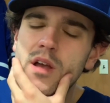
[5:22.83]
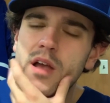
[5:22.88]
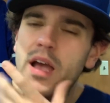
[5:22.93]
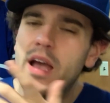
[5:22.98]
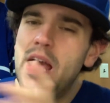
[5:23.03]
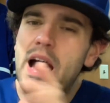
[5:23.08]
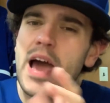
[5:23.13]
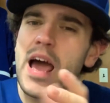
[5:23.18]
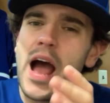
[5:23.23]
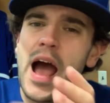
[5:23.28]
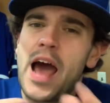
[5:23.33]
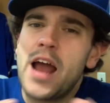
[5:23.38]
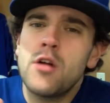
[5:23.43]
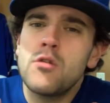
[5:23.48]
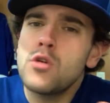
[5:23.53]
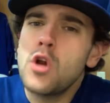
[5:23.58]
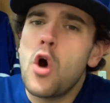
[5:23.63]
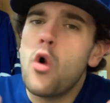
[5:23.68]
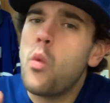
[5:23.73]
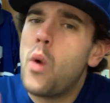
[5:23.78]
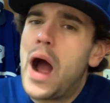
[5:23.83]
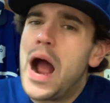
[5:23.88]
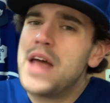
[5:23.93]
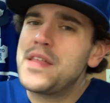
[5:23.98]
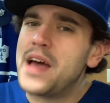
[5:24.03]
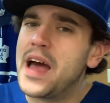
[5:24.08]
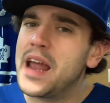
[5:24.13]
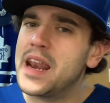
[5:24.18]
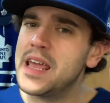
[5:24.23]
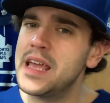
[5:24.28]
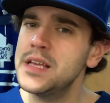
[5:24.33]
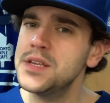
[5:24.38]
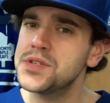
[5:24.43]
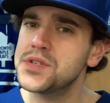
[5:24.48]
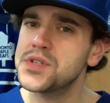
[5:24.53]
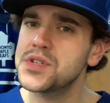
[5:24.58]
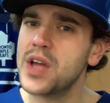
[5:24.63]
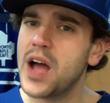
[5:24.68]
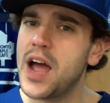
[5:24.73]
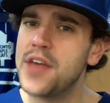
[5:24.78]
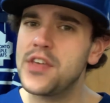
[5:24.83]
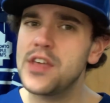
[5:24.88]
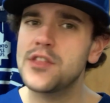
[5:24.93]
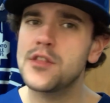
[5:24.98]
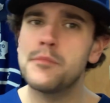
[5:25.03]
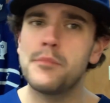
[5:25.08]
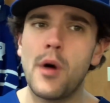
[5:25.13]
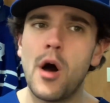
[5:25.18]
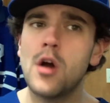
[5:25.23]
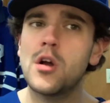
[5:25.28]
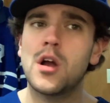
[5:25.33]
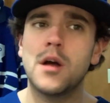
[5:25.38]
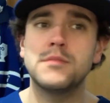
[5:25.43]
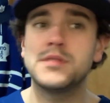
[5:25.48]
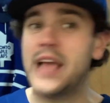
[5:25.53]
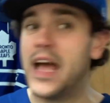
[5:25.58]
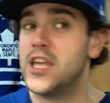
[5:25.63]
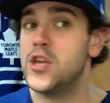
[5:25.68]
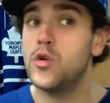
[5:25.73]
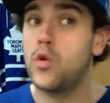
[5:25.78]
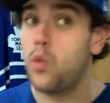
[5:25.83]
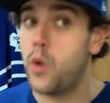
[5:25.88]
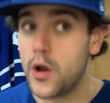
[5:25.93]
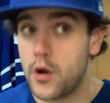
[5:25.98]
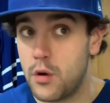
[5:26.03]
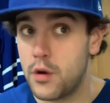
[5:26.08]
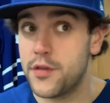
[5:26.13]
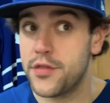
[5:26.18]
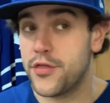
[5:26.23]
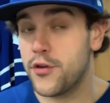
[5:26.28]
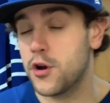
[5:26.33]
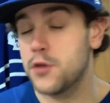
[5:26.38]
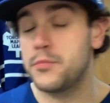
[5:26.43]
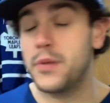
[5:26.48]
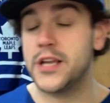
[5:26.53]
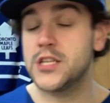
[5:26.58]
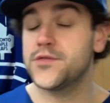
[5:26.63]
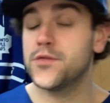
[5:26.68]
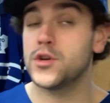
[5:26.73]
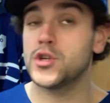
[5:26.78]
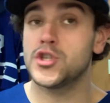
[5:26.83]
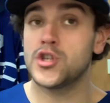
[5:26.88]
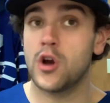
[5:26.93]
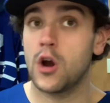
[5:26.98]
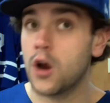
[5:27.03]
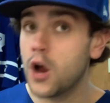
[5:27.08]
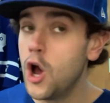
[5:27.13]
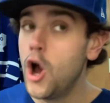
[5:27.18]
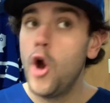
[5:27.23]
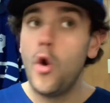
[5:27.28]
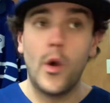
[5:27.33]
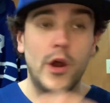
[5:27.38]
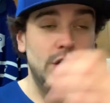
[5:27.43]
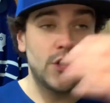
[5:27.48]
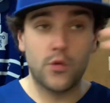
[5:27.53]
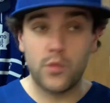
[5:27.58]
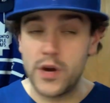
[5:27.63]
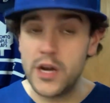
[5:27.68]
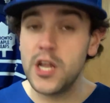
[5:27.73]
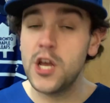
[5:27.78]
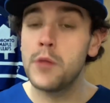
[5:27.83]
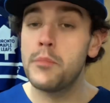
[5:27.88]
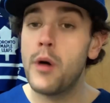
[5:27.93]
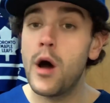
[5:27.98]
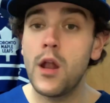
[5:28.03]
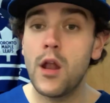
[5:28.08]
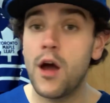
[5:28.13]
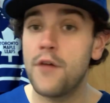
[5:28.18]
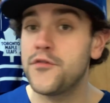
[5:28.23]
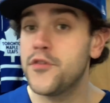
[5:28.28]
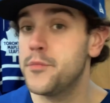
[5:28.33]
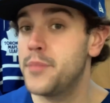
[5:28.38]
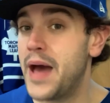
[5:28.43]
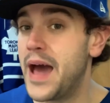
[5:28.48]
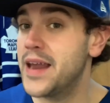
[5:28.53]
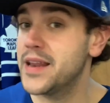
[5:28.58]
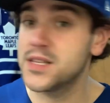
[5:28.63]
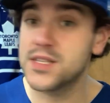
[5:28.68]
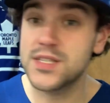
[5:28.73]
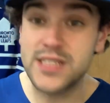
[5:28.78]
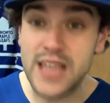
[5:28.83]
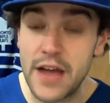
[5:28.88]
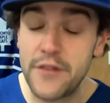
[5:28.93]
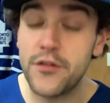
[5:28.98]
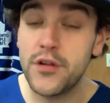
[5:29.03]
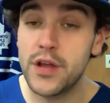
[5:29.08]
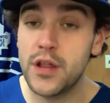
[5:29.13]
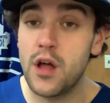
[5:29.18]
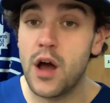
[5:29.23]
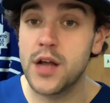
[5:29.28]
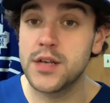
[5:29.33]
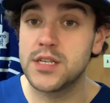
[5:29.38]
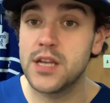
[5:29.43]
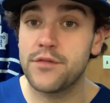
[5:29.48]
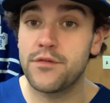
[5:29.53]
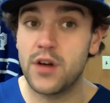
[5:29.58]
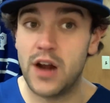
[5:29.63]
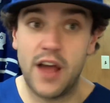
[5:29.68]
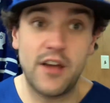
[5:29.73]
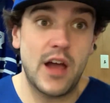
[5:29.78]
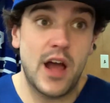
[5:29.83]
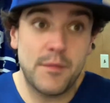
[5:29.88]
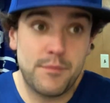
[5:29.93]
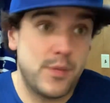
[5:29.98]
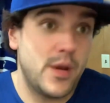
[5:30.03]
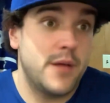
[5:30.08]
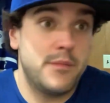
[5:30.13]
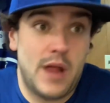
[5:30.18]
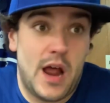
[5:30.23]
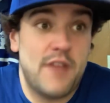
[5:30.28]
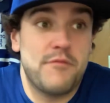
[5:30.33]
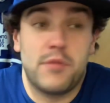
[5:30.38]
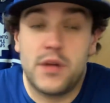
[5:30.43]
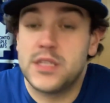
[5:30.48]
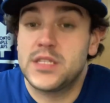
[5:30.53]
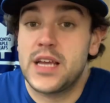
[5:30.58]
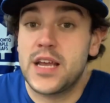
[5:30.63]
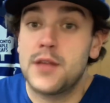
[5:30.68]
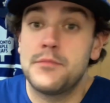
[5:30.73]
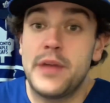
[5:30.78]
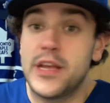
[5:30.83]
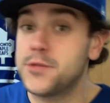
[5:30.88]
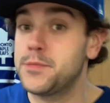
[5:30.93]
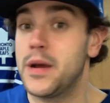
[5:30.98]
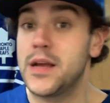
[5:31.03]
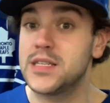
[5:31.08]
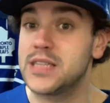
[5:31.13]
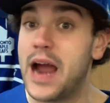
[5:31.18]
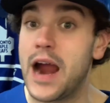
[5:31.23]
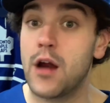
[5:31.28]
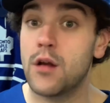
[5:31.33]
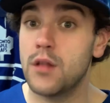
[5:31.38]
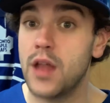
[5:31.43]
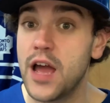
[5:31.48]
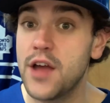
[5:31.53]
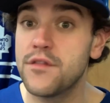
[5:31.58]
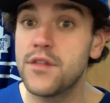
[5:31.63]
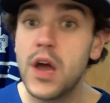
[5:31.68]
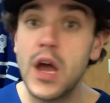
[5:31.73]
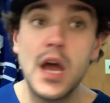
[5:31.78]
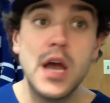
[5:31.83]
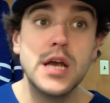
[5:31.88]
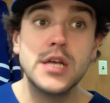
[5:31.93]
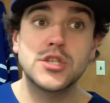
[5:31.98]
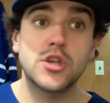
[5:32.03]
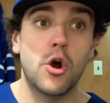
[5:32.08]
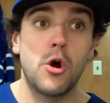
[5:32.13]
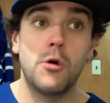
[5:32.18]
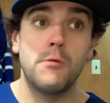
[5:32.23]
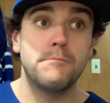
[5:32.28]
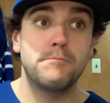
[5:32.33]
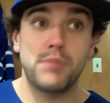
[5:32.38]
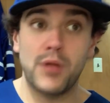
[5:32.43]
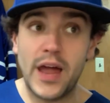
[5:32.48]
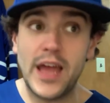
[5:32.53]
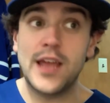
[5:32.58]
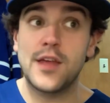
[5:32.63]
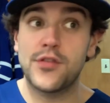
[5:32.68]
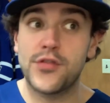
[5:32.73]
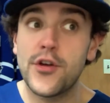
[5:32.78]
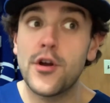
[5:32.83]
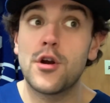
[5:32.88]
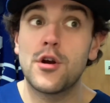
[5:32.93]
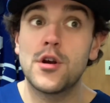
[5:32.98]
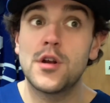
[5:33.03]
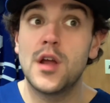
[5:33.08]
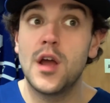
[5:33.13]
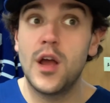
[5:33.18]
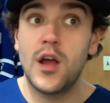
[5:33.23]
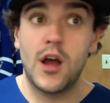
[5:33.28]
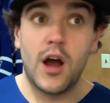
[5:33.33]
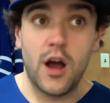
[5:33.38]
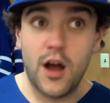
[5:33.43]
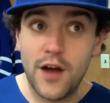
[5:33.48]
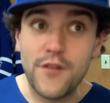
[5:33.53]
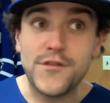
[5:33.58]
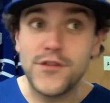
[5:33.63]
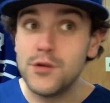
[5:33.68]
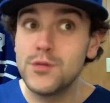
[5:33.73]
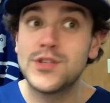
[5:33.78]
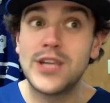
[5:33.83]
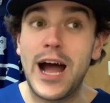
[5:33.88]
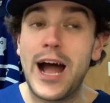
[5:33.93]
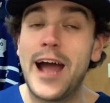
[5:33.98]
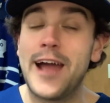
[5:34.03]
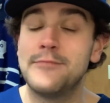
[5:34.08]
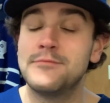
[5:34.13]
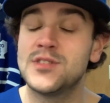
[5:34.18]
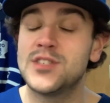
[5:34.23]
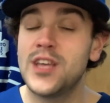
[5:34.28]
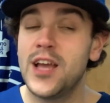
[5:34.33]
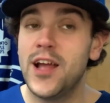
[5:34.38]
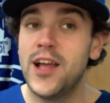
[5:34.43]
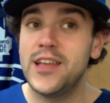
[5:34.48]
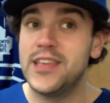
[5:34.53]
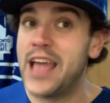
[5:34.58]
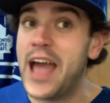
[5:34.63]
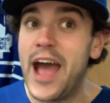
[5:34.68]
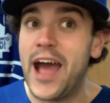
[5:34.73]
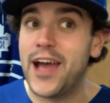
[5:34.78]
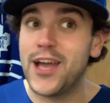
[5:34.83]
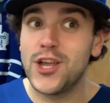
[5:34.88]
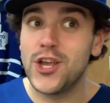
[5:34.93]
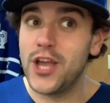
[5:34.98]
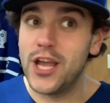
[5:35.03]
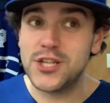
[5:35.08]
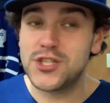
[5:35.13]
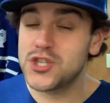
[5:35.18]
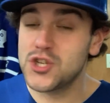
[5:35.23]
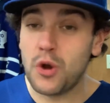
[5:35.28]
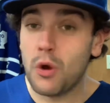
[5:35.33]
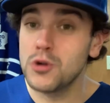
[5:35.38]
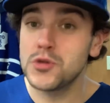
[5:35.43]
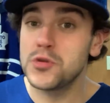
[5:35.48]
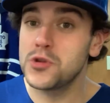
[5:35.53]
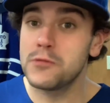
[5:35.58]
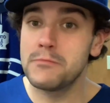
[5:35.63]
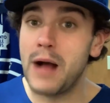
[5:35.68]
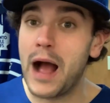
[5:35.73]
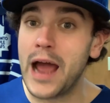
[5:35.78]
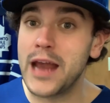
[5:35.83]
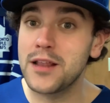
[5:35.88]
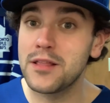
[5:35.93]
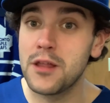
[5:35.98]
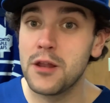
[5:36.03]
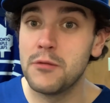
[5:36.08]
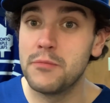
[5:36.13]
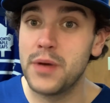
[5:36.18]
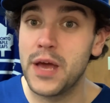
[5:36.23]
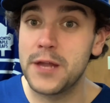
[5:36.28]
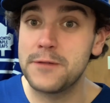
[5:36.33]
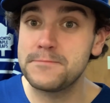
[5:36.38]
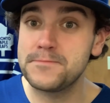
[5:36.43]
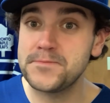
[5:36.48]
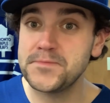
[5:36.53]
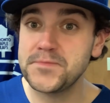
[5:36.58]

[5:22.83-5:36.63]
And I don't know why that is. I think the ball comes at you quicker at third base for sure. When you're reading a ball off the bat, it's definitely a lot different. I mean, I played second base my entire life, so playing third a few times, yeah, it screws with your mind a little bit.